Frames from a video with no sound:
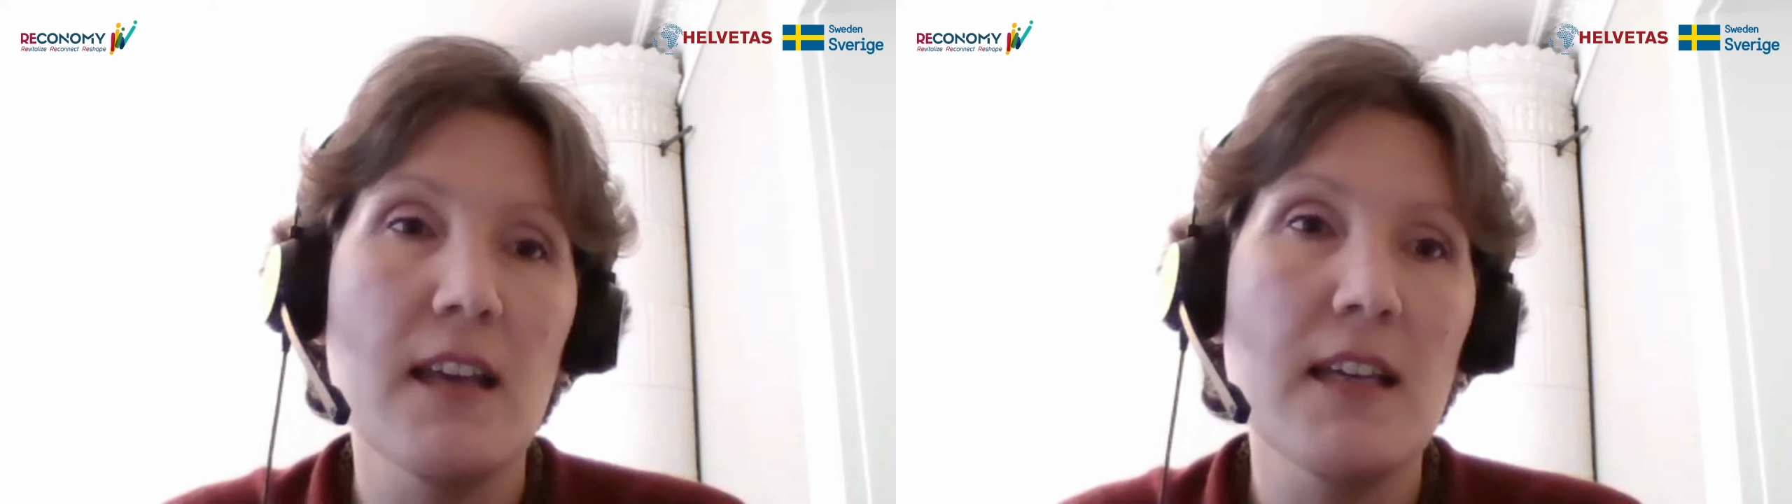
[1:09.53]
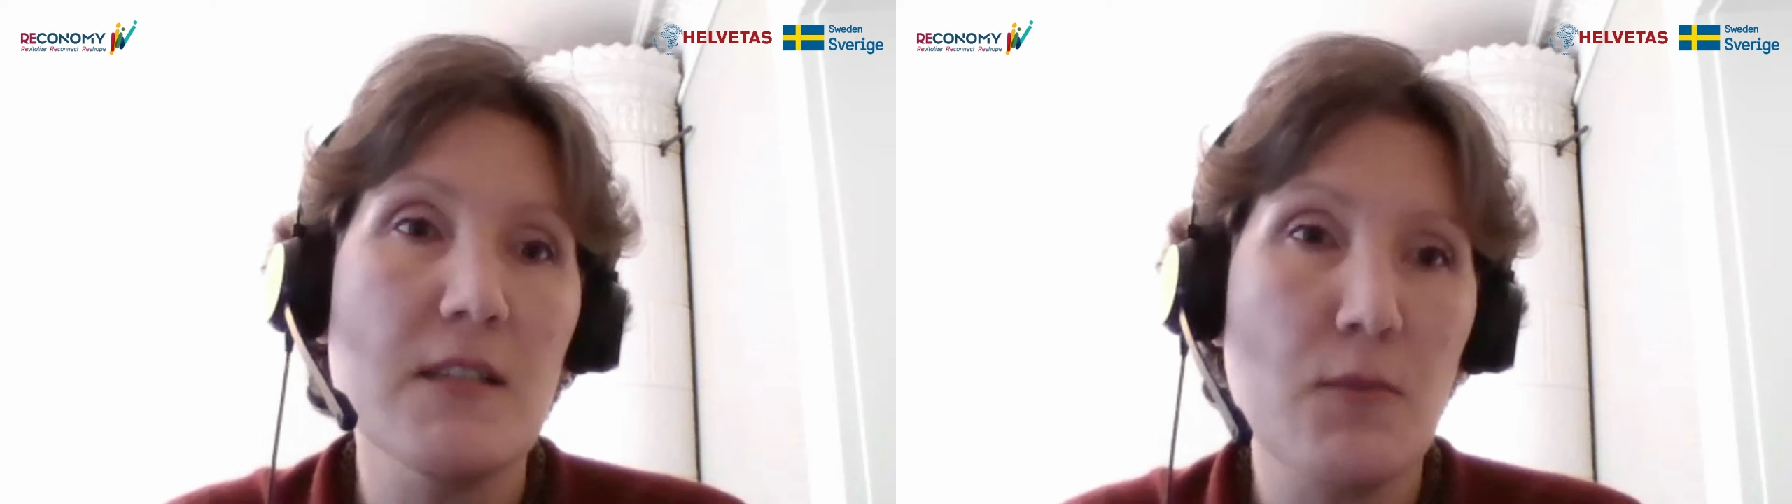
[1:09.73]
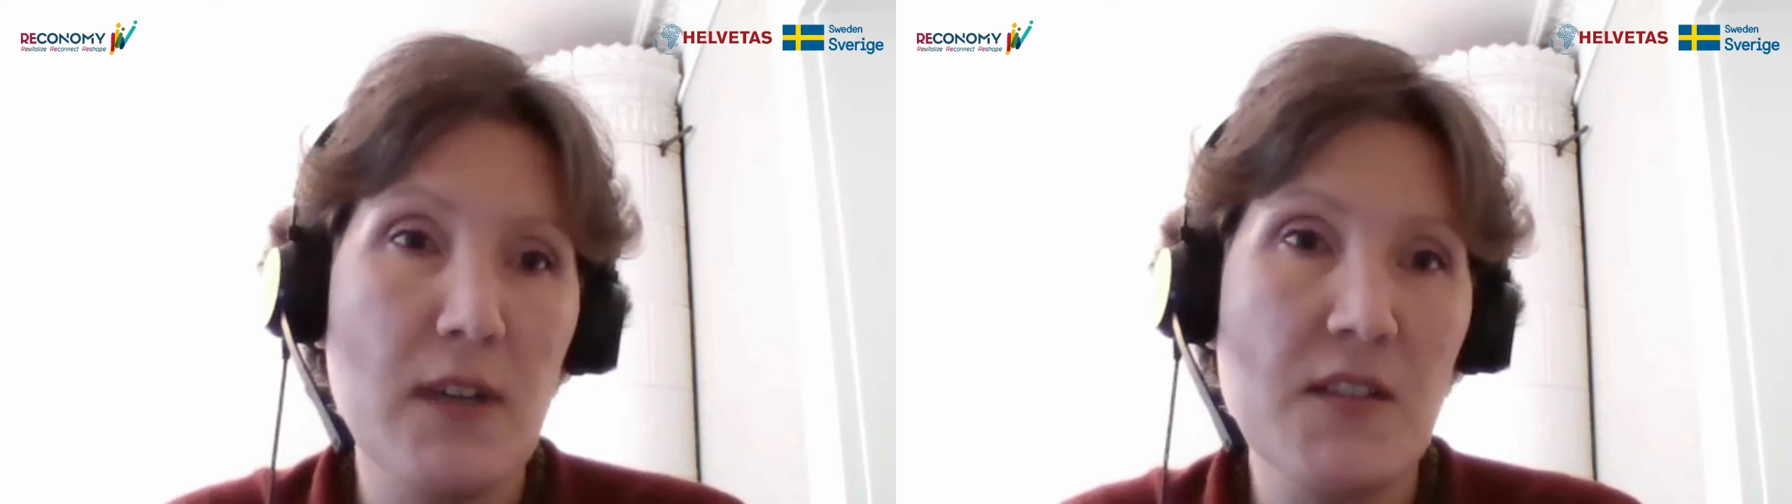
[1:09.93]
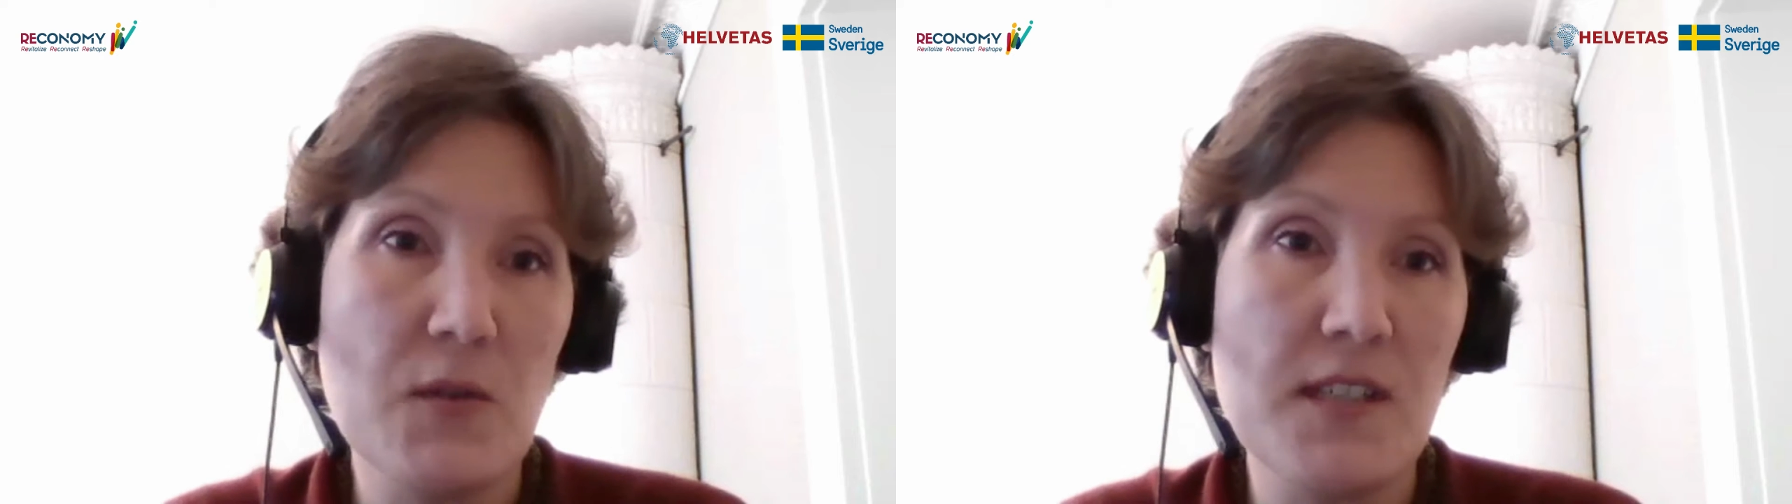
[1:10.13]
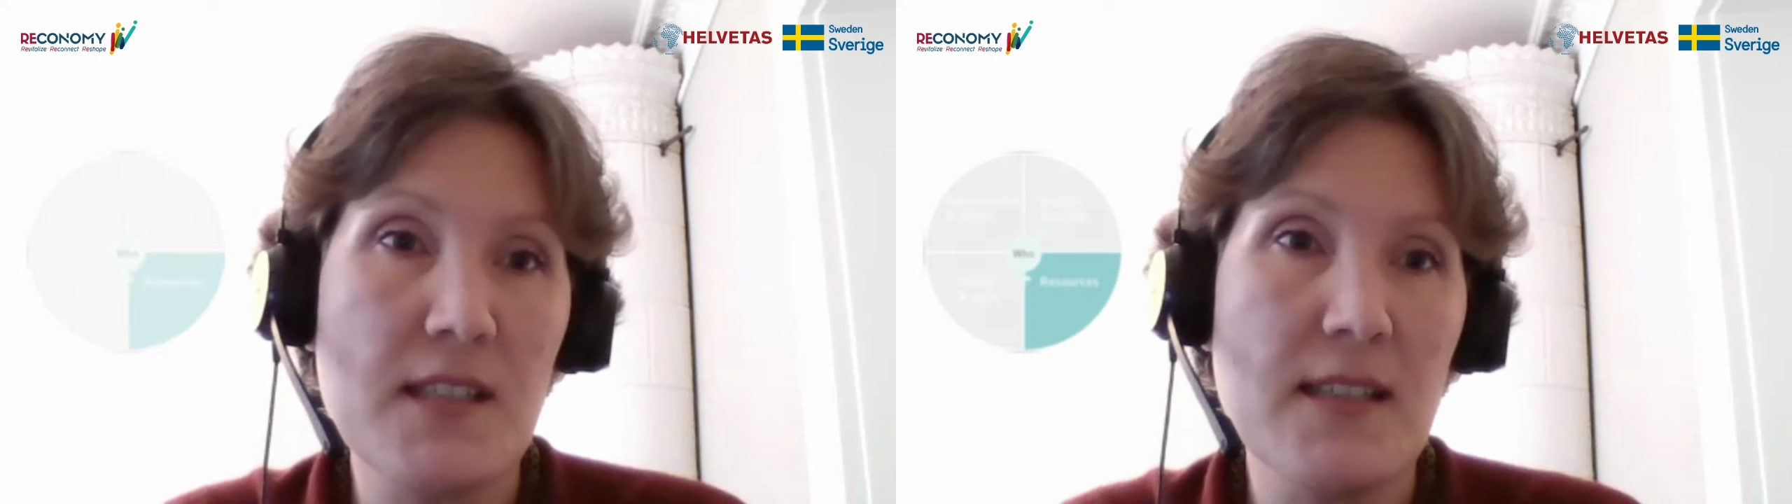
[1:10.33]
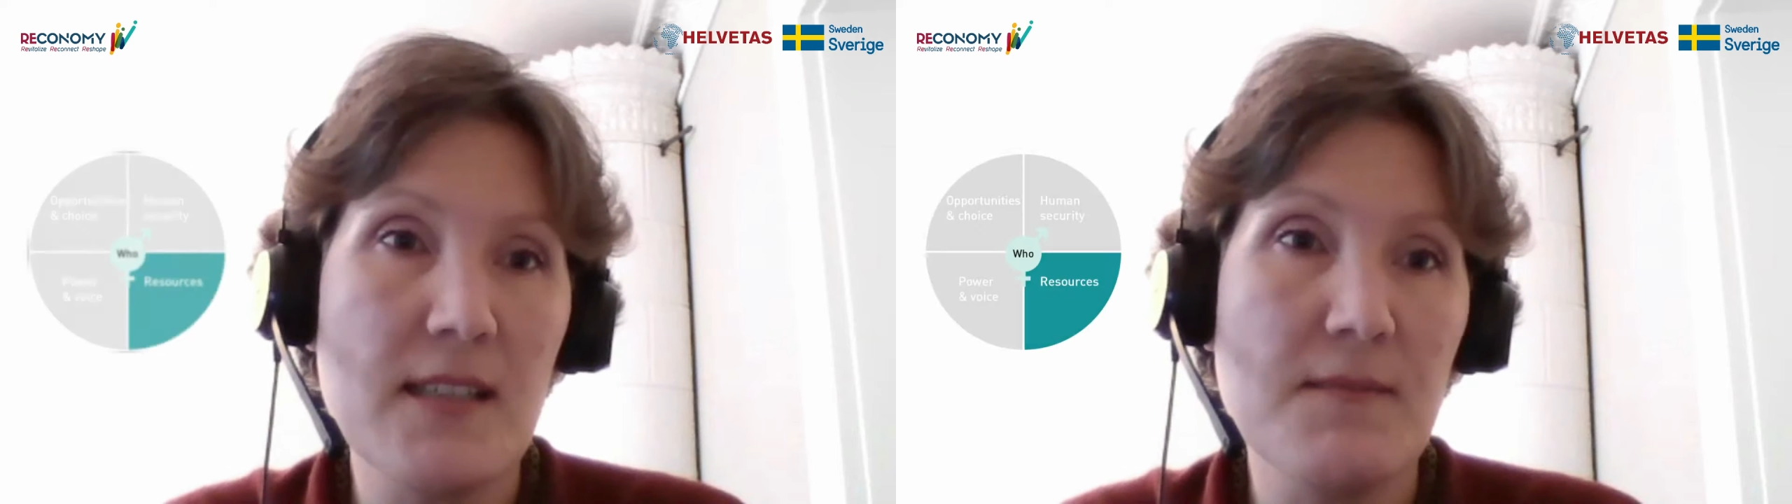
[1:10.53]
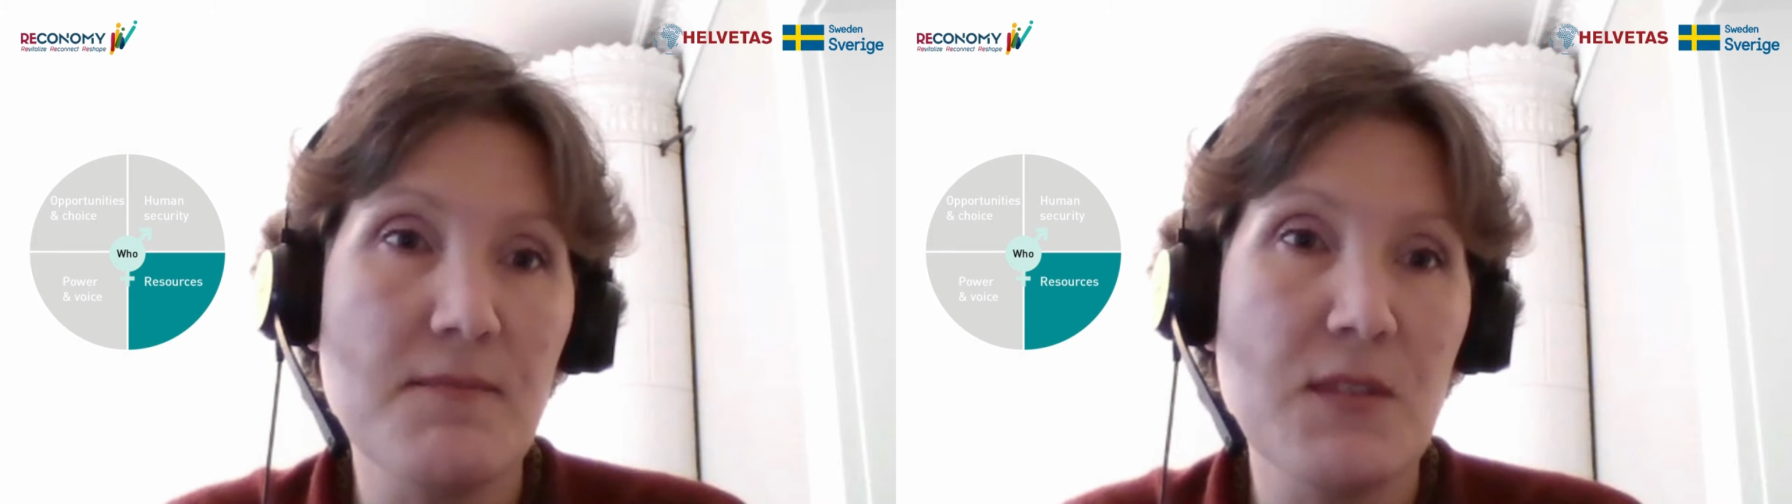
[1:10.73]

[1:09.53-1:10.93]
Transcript: is resources.